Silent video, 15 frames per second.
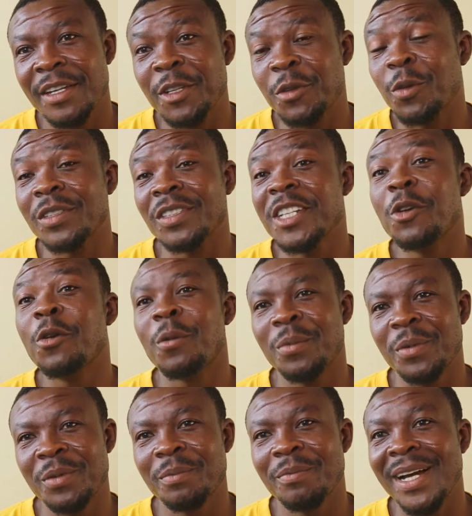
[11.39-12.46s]
It was Europe,
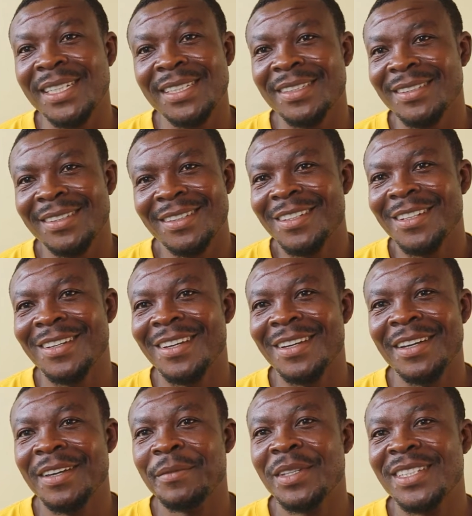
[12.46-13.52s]
but
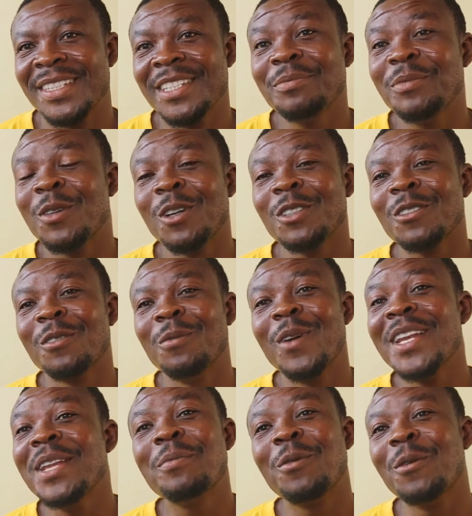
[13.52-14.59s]
since because of
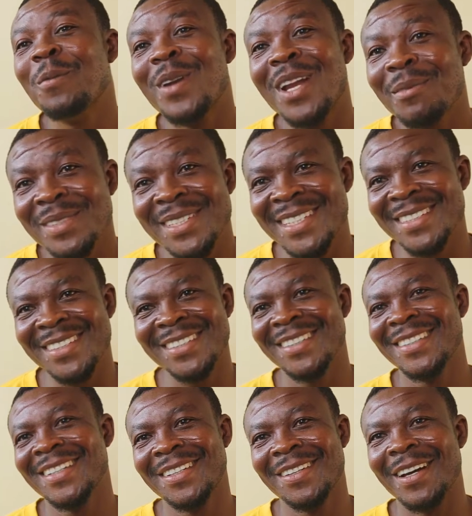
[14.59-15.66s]
money problems,
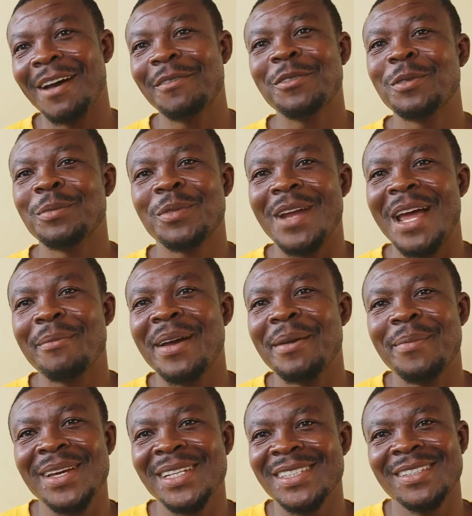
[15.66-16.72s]
I have to try my
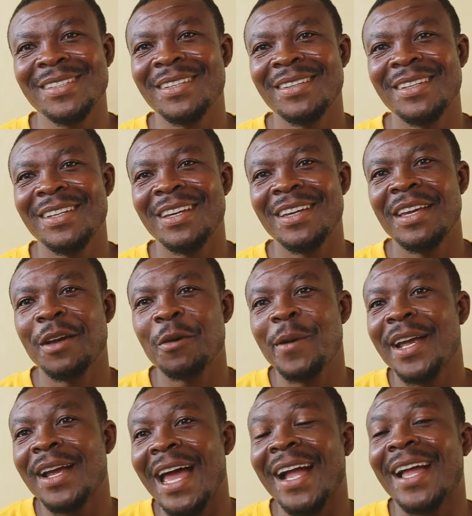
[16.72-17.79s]
best
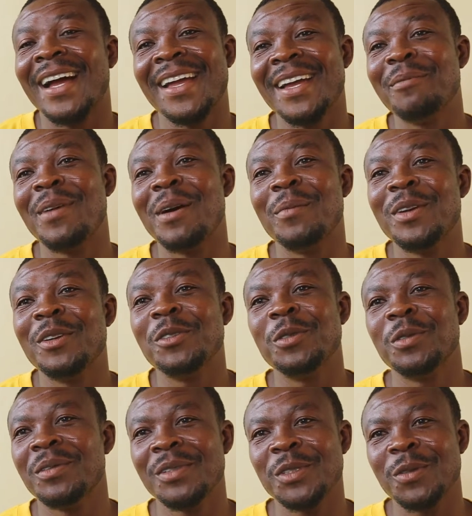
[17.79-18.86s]
where I can get my money to.
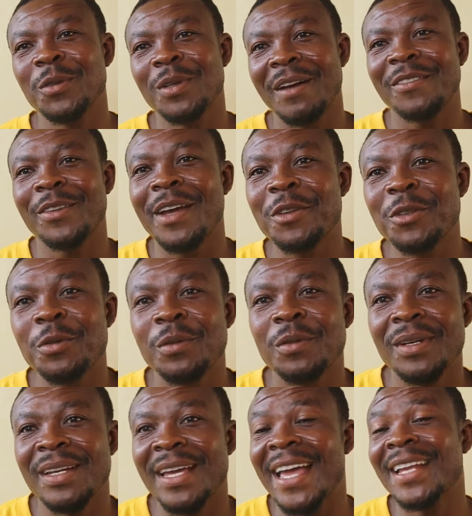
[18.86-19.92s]
So I try to
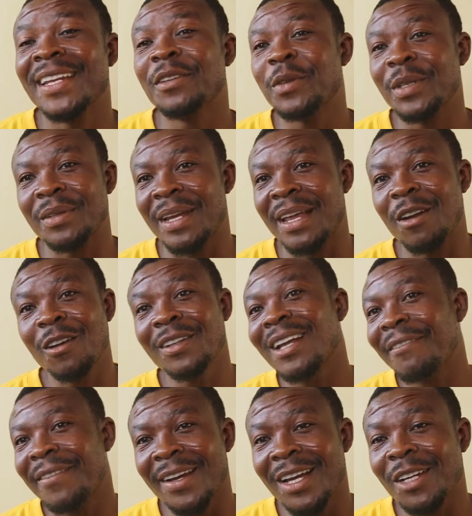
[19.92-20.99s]
end it to North
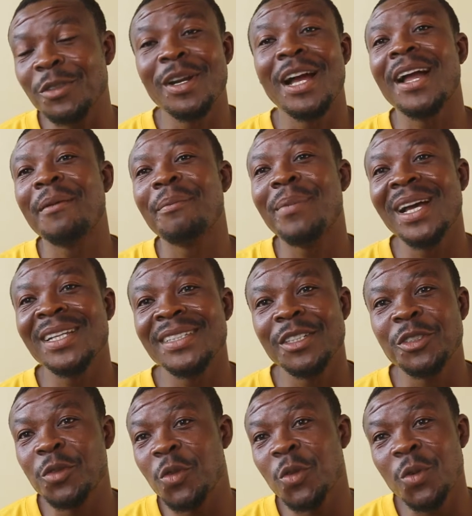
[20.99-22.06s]
Africa so that I can pass
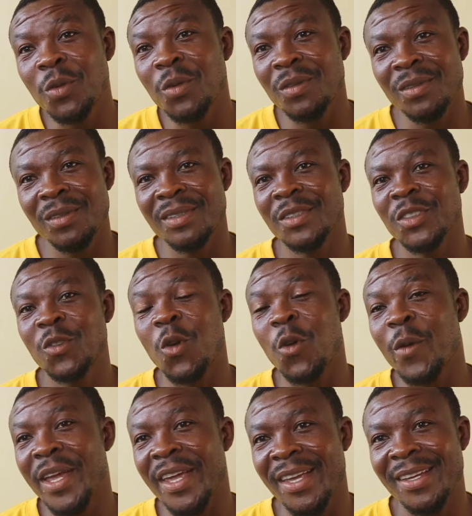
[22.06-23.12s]
this through slow
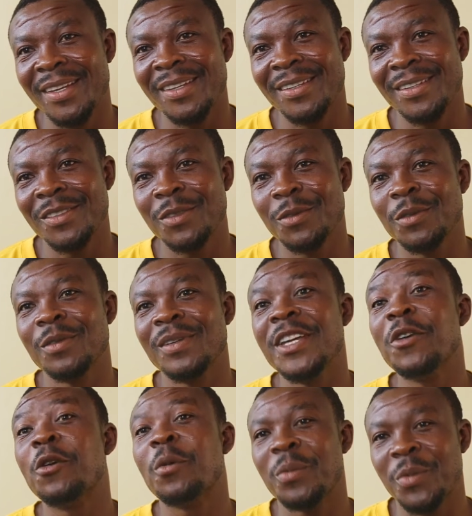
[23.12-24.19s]
way to
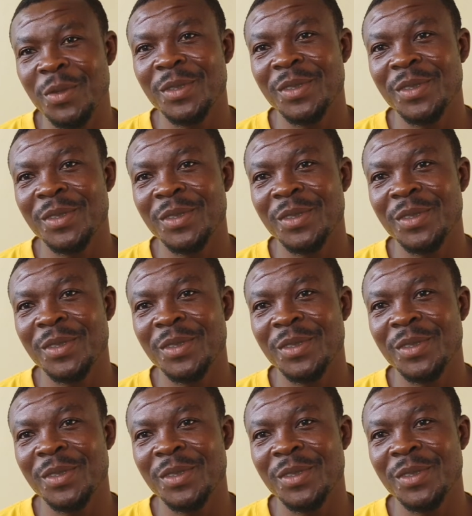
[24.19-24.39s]
Europe.